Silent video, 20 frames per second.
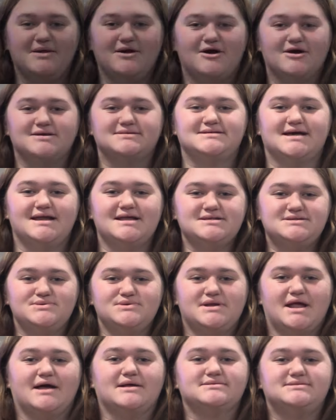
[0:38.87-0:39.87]
are excited to
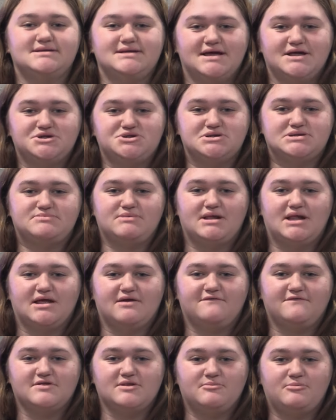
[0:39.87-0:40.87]
announce an interest
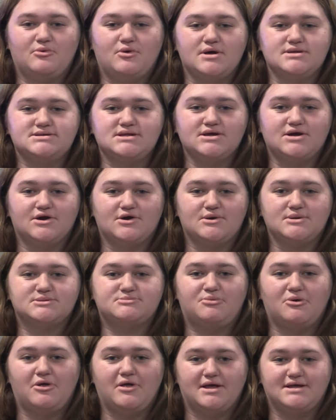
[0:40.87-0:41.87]
meeting for the boys and girls
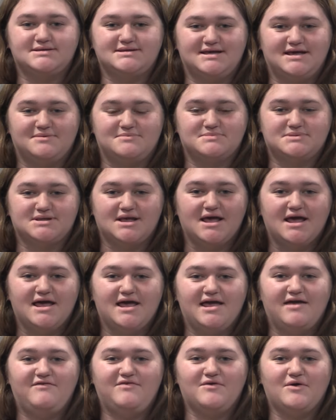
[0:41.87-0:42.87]
bowling teams.
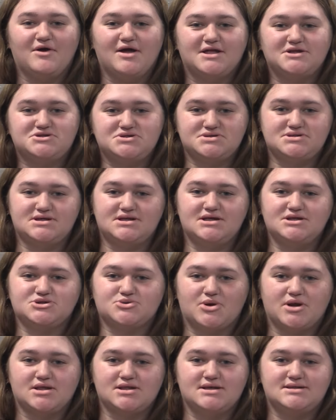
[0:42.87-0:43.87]
If you are interested in
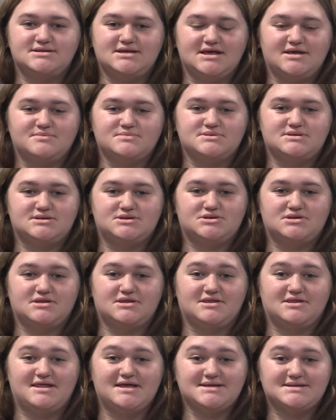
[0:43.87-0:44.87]
joining the teams
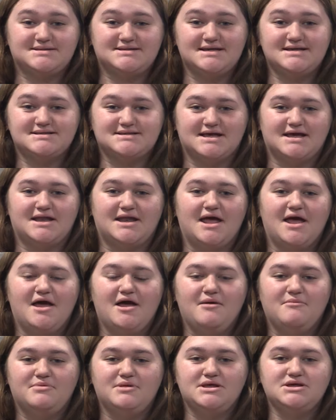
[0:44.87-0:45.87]
this season,
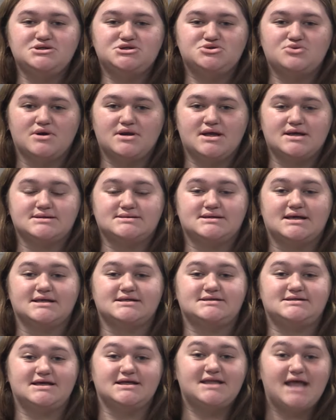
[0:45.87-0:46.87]
please join us
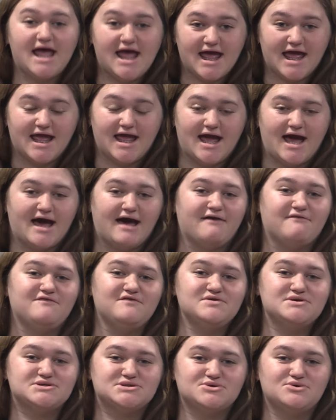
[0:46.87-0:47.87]
today
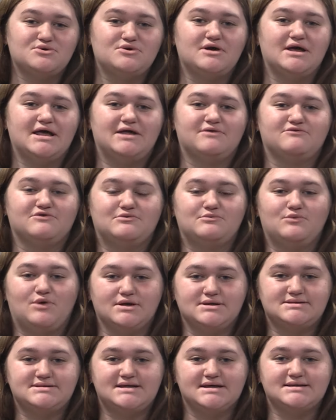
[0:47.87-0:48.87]
after school in room
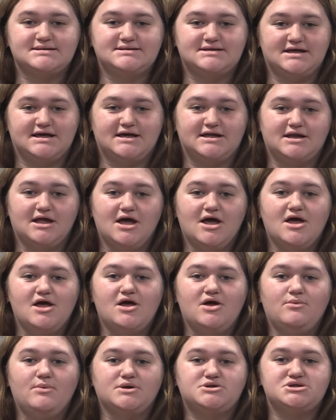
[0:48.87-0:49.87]
116,
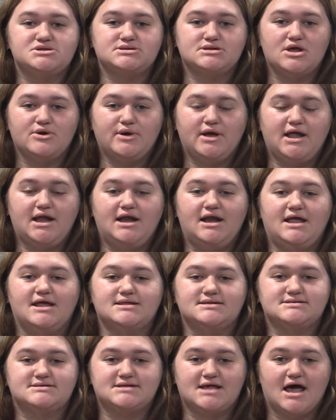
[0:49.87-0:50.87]
which is located
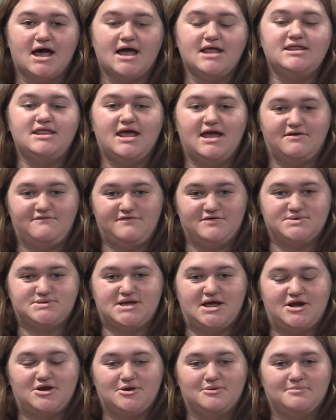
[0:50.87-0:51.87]
inside the Info
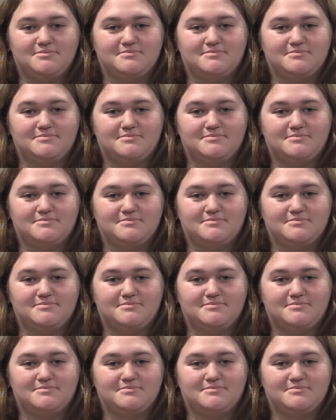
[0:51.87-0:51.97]
Center.